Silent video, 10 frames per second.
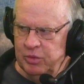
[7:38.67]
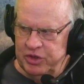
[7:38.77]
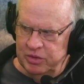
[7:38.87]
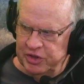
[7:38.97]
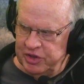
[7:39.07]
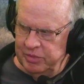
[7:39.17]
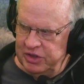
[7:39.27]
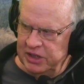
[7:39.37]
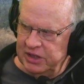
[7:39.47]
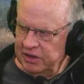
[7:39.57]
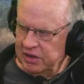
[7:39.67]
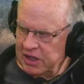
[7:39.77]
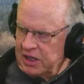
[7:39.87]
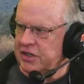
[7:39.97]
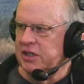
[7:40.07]
Would you also be taking their
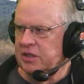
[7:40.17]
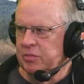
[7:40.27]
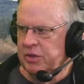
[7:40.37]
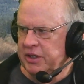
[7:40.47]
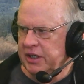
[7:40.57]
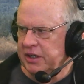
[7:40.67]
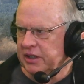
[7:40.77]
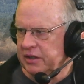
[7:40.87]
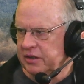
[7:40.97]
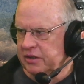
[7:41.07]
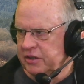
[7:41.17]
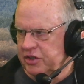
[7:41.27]
content and putting it in the